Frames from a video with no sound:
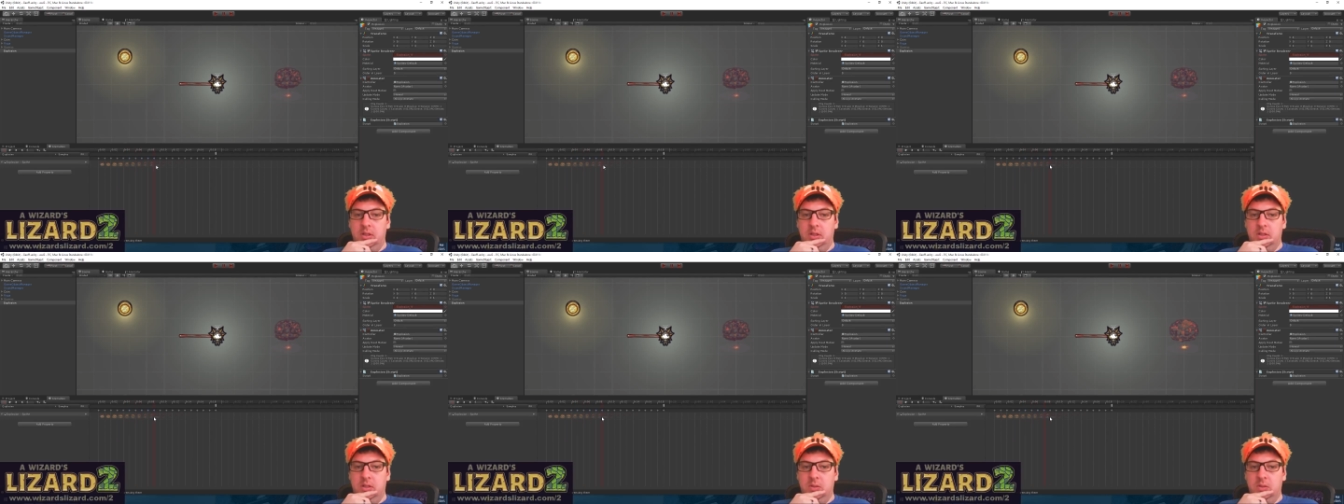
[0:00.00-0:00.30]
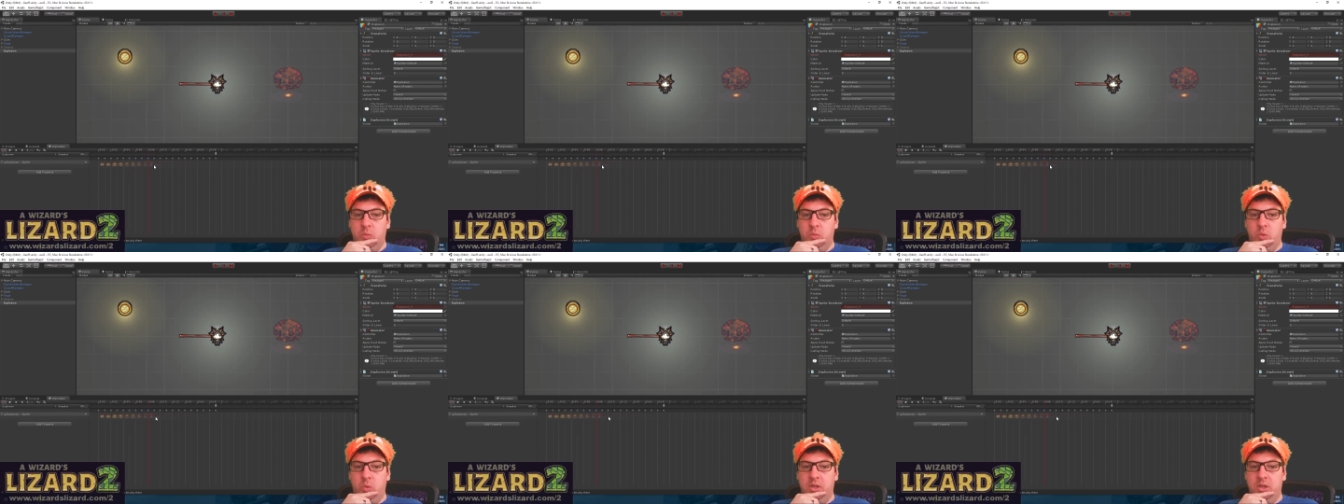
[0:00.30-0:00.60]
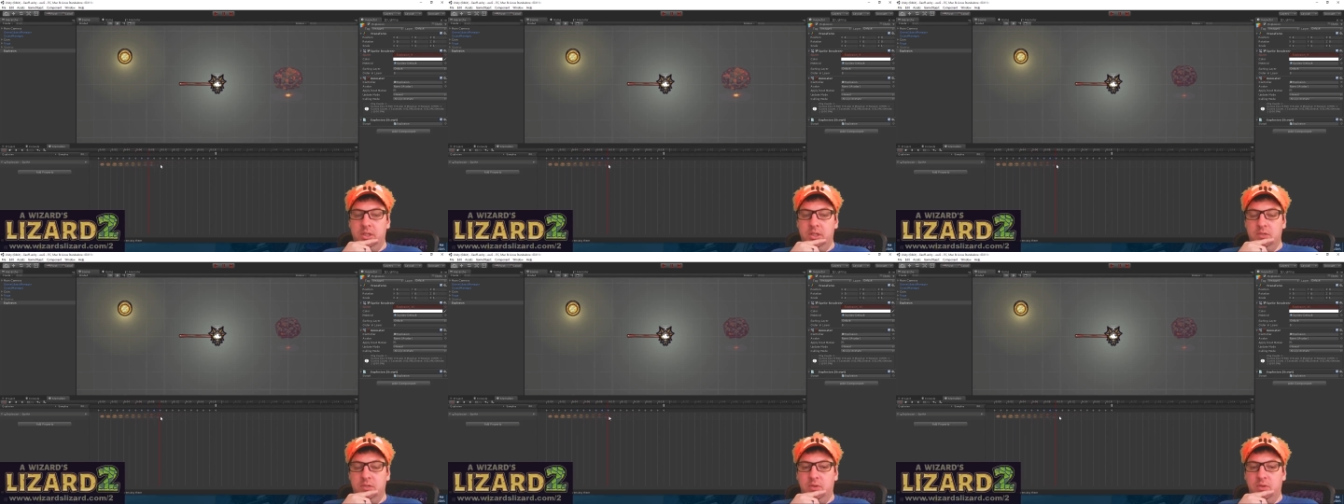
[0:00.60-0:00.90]
one of
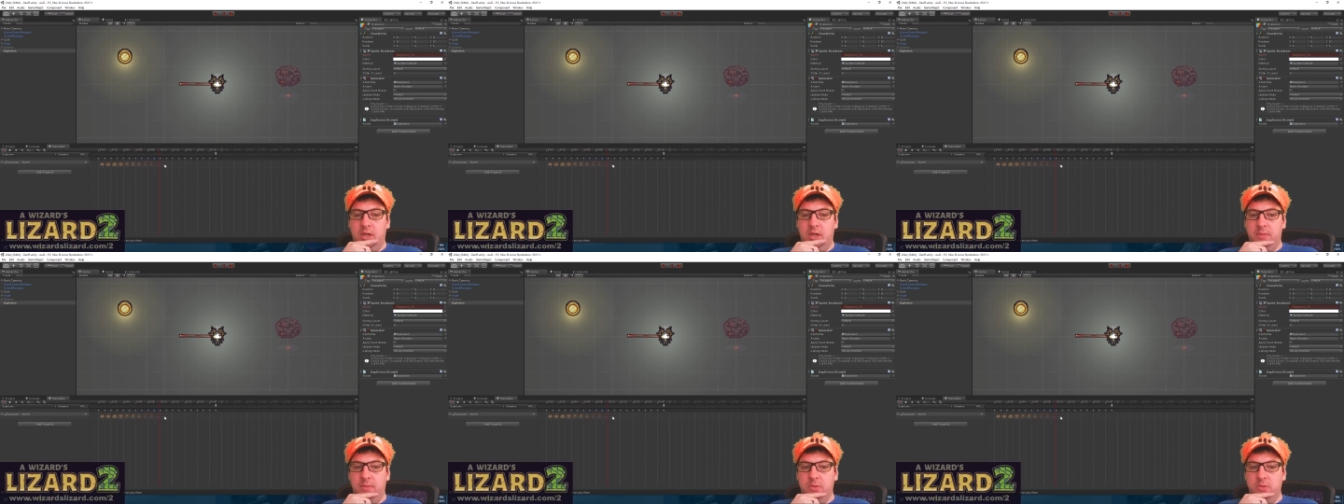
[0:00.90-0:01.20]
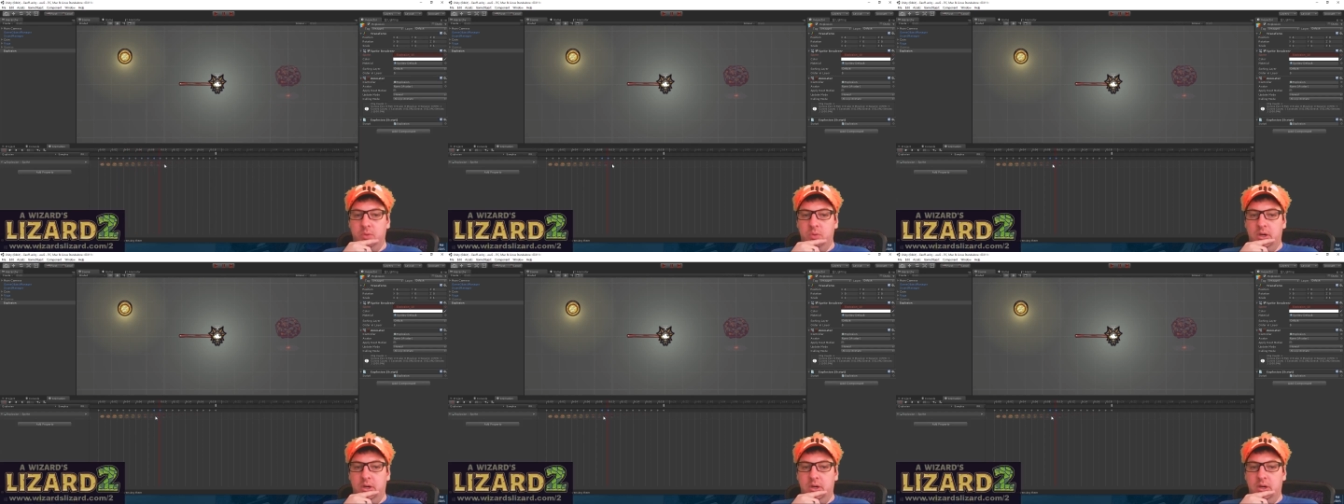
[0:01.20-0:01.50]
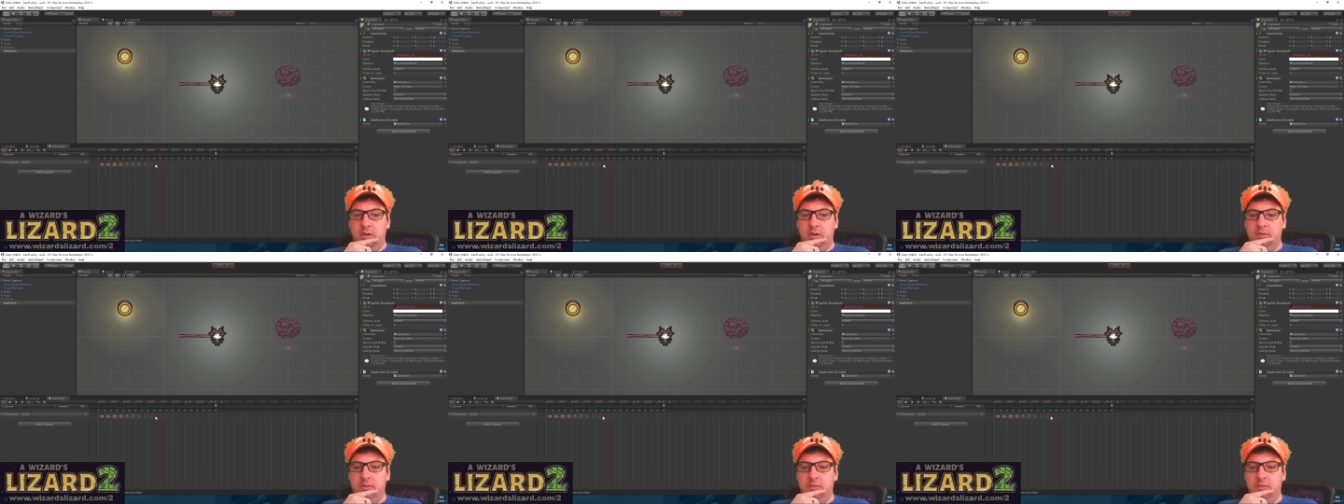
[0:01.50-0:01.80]
these frames where
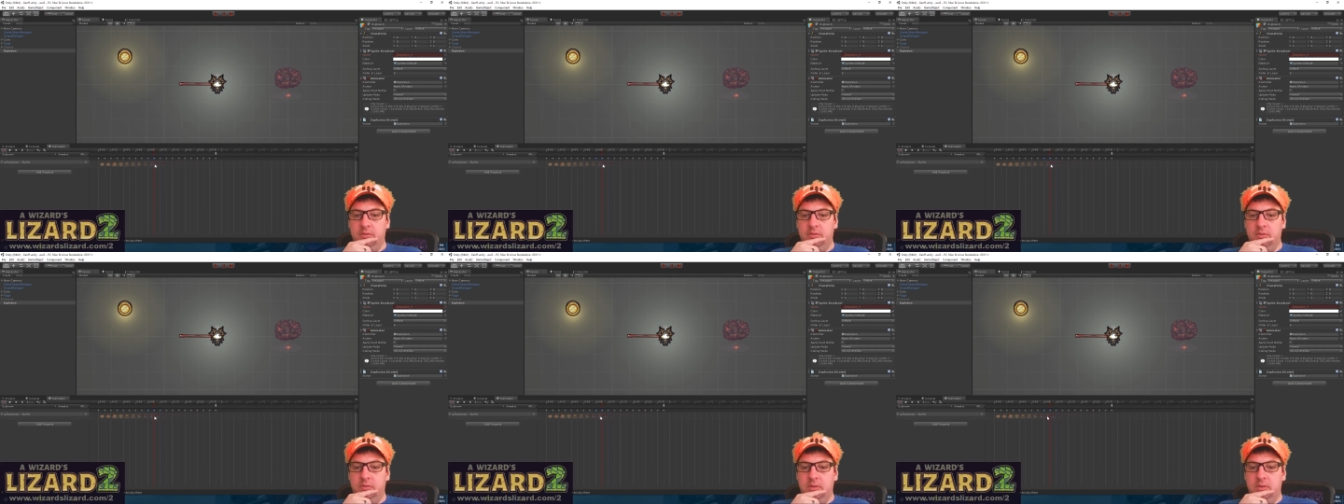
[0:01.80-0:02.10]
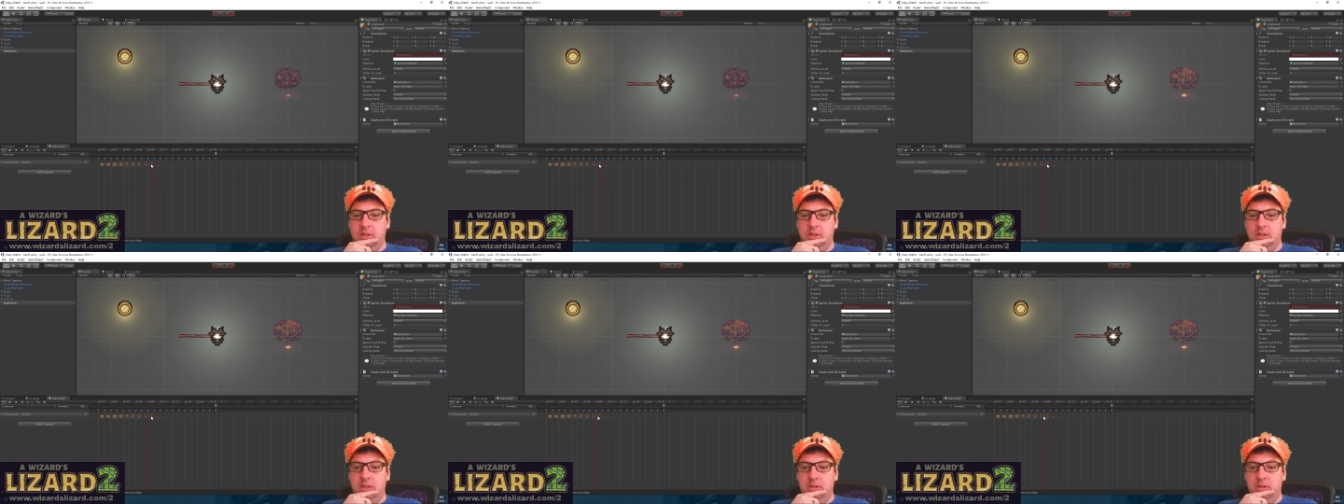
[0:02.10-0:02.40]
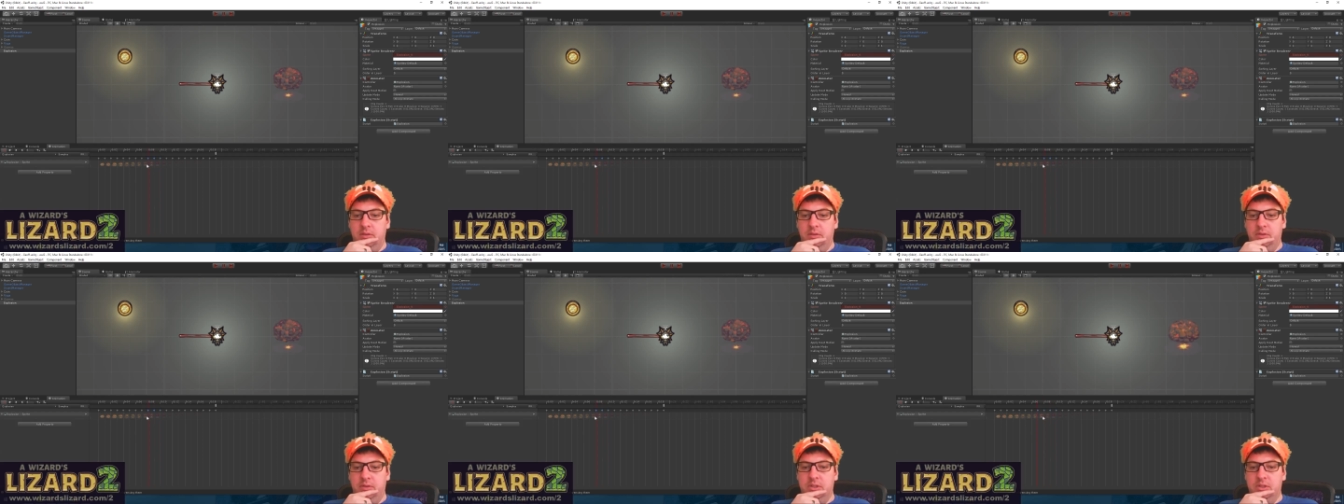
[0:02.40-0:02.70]
it
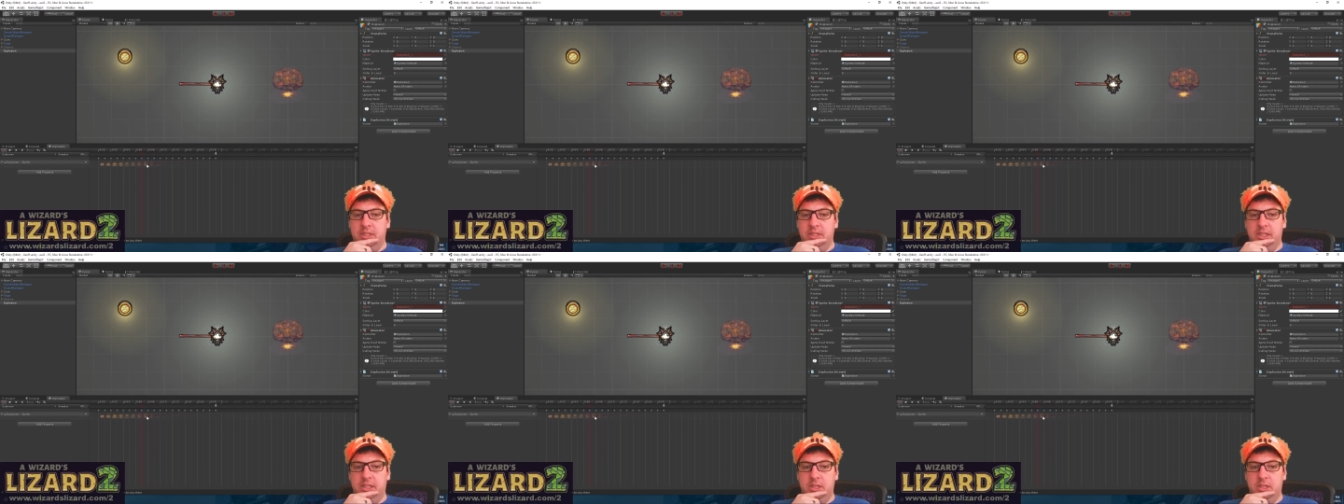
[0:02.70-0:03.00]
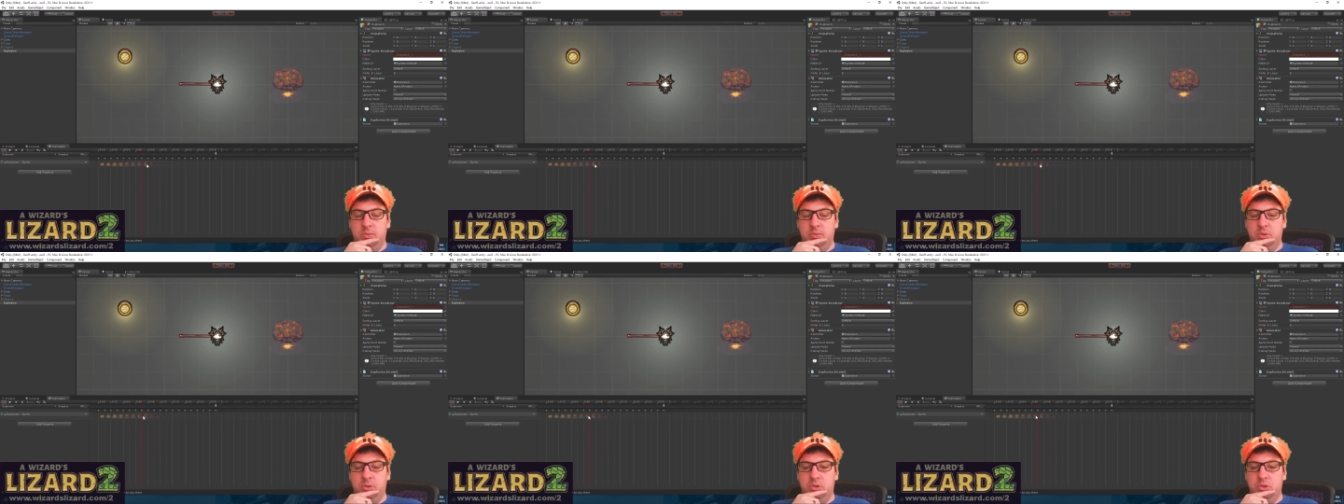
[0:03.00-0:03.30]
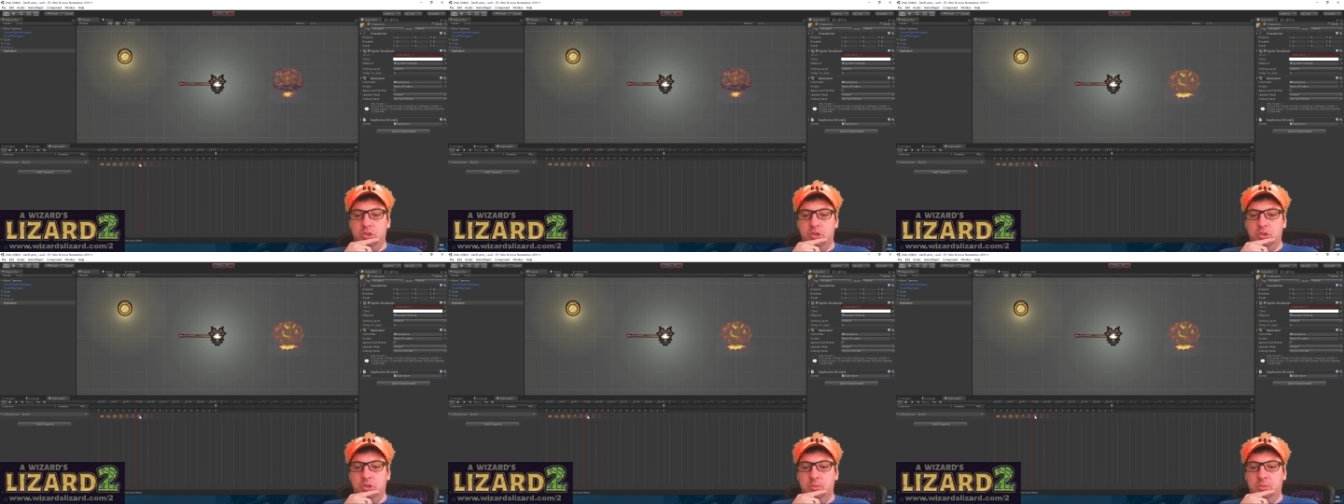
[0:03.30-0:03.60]
feels like the explosion
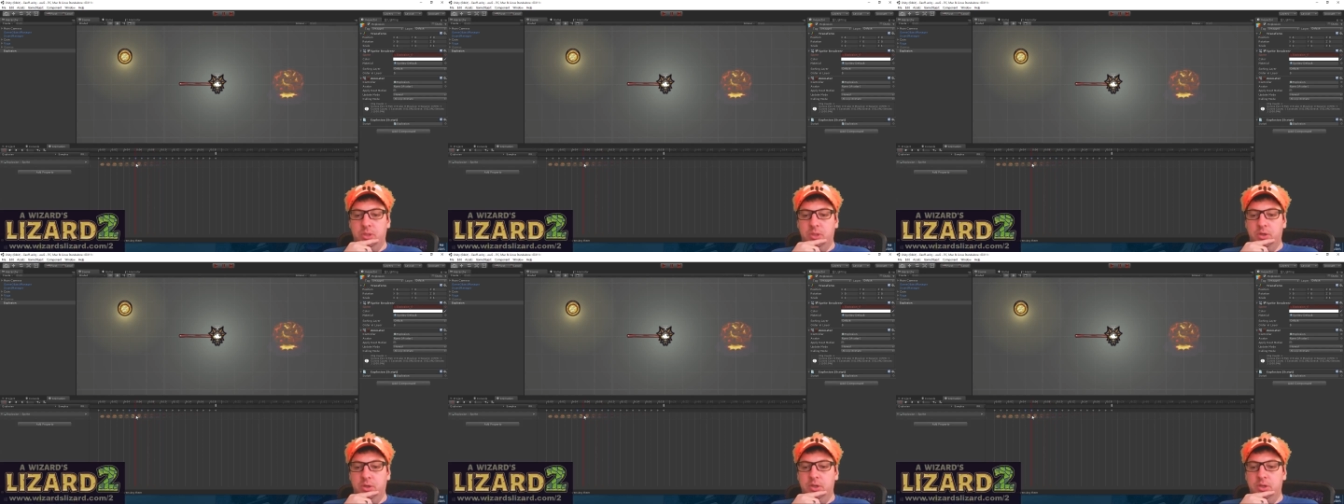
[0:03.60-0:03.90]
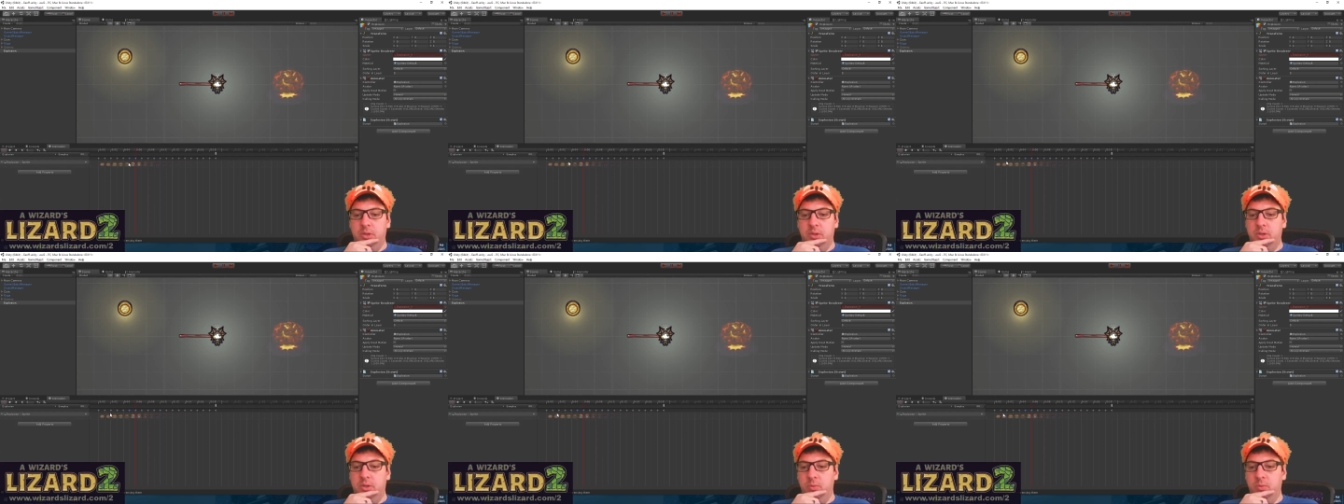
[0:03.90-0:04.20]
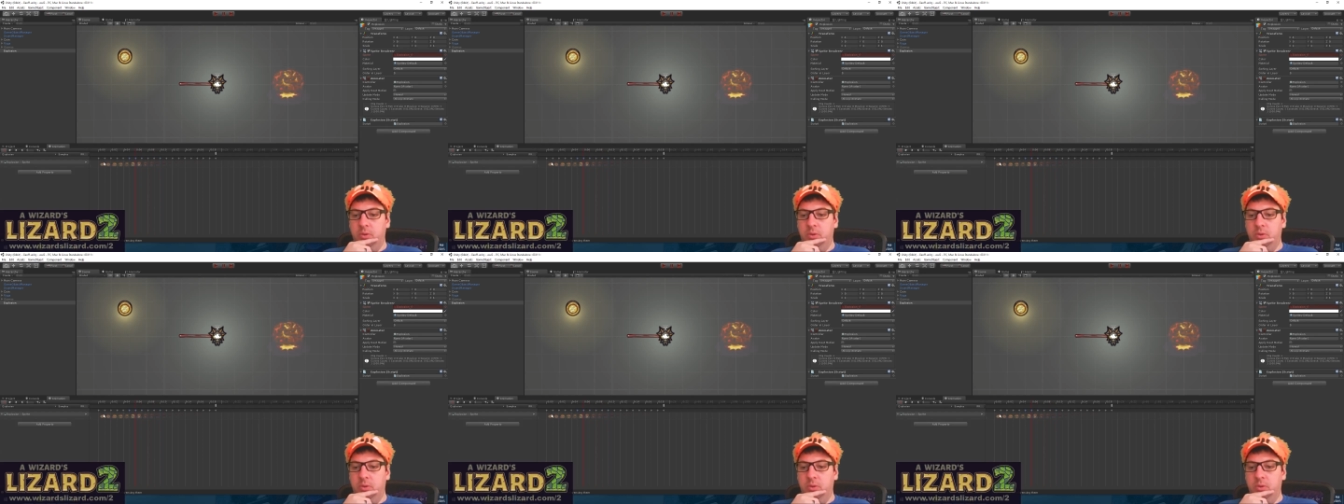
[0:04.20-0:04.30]
shouldn't be hurting you anymore,